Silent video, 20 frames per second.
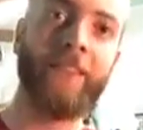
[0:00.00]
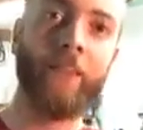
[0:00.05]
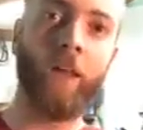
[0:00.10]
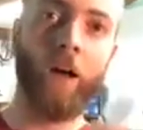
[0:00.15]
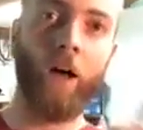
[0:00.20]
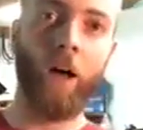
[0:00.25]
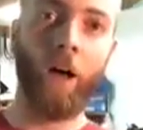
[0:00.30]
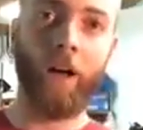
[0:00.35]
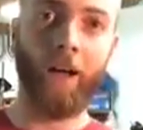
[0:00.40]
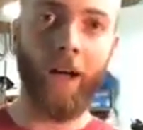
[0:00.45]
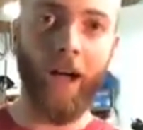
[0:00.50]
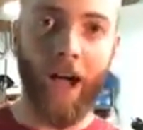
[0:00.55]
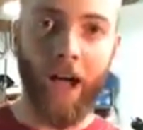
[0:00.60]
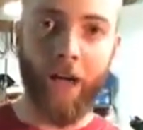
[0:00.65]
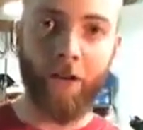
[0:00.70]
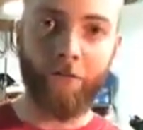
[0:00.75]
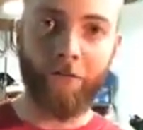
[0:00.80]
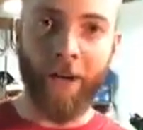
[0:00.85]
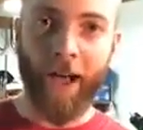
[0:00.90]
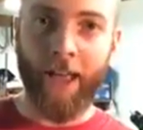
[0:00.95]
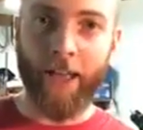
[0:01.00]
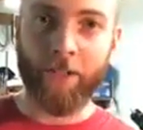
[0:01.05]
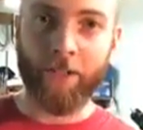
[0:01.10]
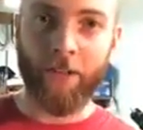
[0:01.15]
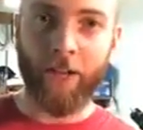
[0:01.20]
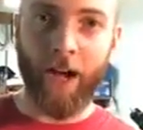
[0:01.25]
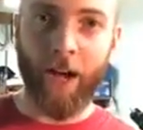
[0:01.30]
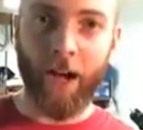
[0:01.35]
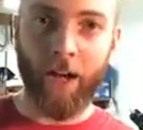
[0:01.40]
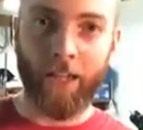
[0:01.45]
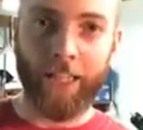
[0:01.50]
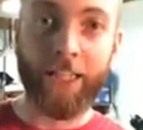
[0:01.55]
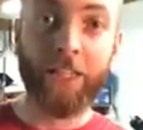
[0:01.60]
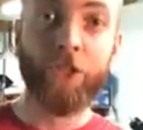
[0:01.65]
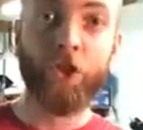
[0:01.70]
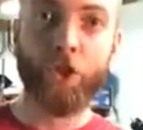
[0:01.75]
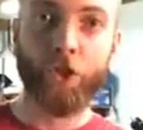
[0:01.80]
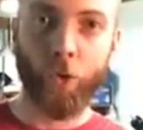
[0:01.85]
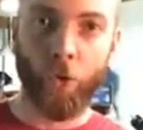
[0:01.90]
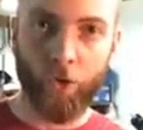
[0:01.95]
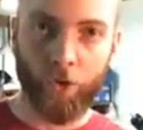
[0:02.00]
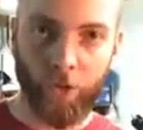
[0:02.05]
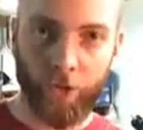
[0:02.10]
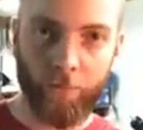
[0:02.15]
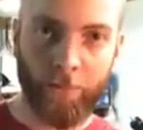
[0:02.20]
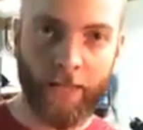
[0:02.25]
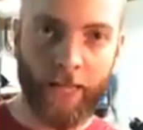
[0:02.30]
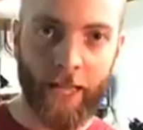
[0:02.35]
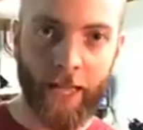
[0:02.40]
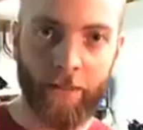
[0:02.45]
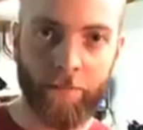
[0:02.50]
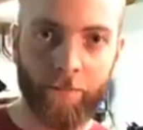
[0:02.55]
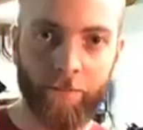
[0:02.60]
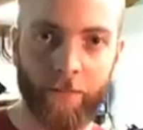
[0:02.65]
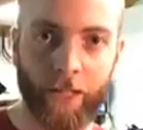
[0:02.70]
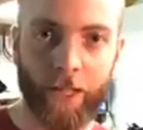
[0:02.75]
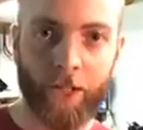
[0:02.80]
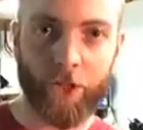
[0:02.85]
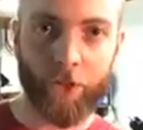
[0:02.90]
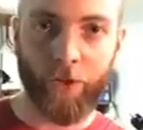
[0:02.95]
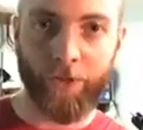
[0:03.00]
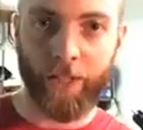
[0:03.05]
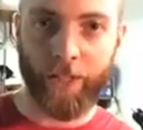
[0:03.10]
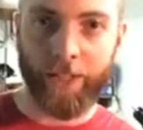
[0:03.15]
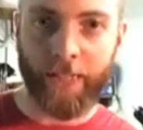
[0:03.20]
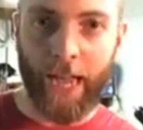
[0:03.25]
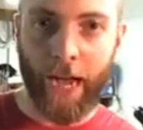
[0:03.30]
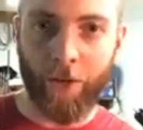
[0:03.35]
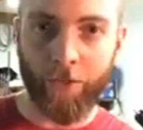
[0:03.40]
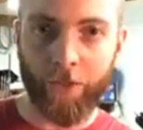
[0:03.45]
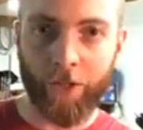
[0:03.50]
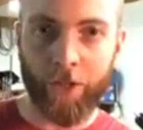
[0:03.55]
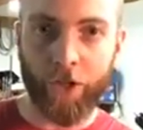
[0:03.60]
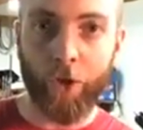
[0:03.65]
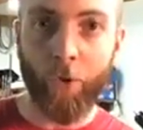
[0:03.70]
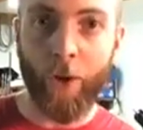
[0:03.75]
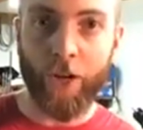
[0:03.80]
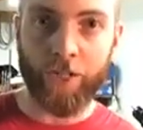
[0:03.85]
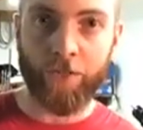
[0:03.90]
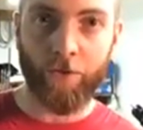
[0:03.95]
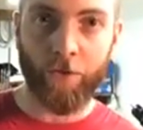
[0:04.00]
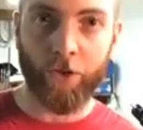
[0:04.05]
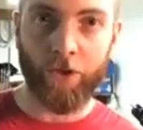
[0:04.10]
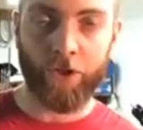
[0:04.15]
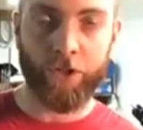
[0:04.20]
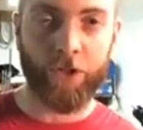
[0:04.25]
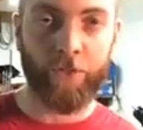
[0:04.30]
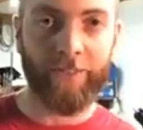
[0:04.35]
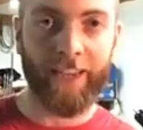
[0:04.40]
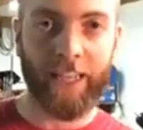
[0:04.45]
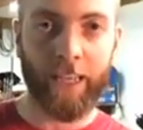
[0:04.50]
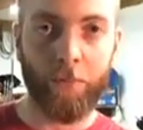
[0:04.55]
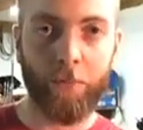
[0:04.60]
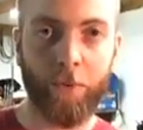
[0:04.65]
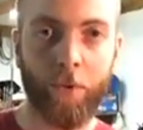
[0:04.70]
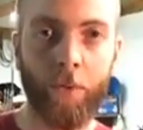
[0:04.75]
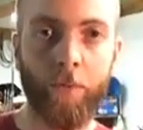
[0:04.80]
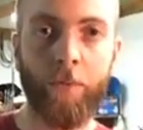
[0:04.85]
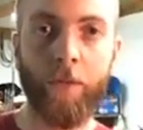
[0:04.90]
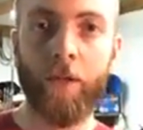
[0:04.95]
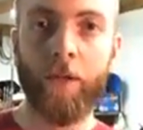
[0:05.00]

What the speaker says: IFI has inshored them again, and so I think now the US version's available,